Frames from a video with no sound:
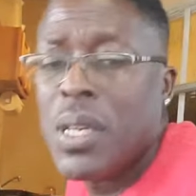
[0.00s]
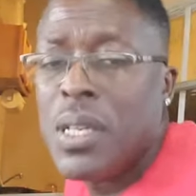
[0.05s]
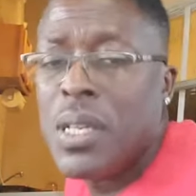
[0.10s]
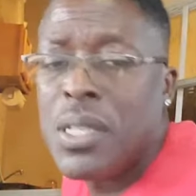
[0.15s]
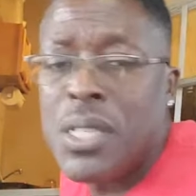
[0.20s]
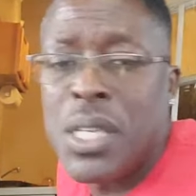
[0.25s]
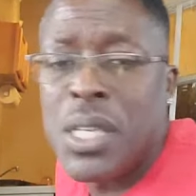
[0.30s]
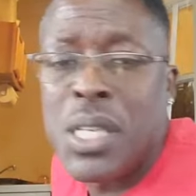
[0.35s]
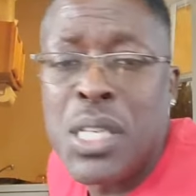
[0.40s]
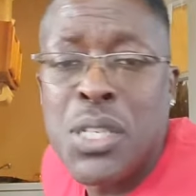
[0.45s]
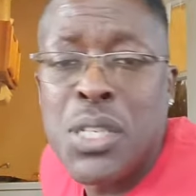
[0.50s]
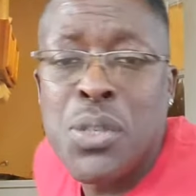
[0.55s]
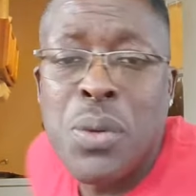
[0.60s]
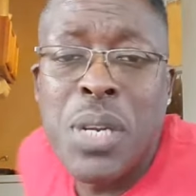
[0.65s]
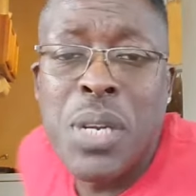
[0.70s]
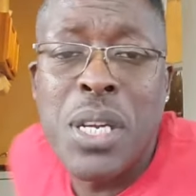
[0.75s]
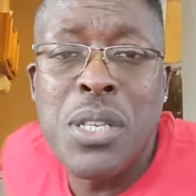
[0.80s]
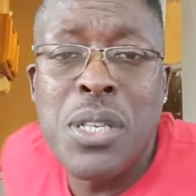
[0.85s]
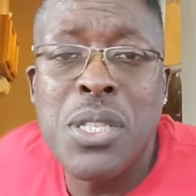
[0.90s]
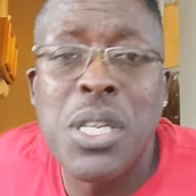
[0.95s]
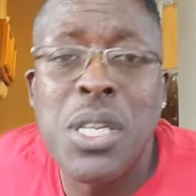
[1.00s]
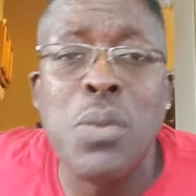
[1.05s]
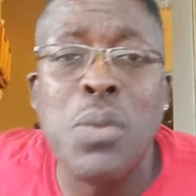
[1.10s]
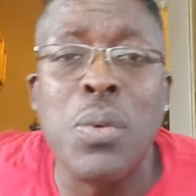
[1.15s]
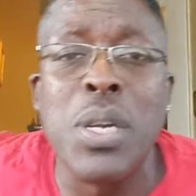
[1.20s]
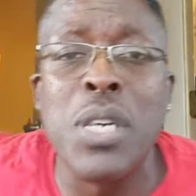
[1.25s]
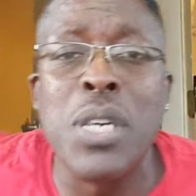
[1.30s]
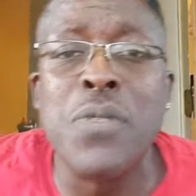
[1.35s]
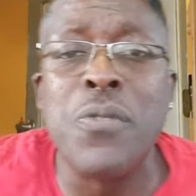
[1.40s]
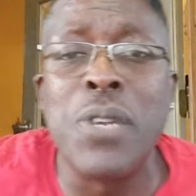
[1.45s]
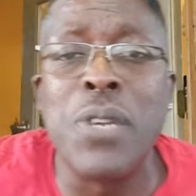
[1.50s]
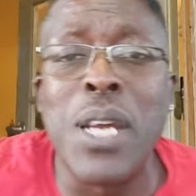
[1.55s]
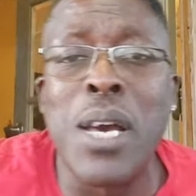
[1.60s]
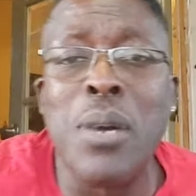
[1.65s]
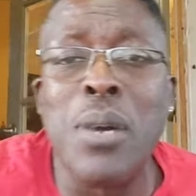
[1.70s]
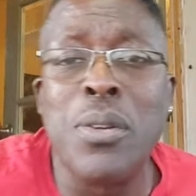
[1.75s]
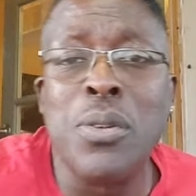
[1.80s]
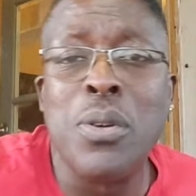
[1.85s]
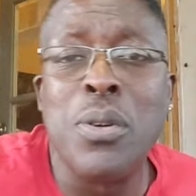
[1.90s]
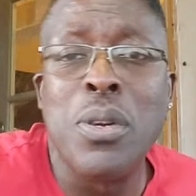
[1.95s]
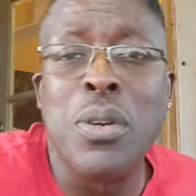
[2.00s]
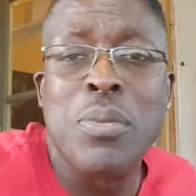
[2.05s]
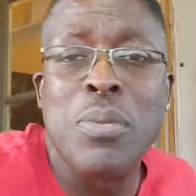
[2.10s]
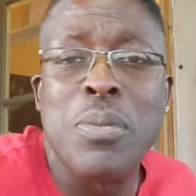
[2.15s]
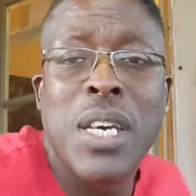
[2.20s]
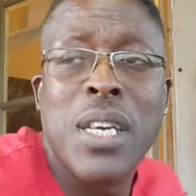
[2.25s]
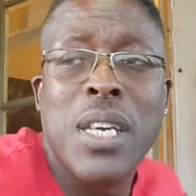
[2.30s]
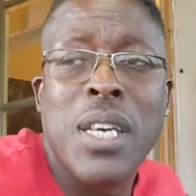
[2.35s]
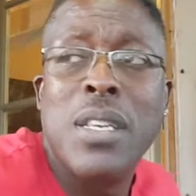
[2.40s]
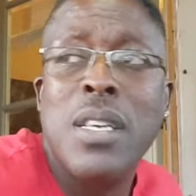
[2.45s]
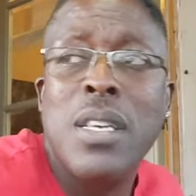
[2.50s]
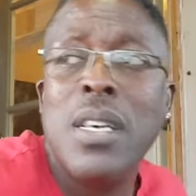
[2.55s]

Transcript: Shit, at least you in here chilling with us for now. You know what I'm saying?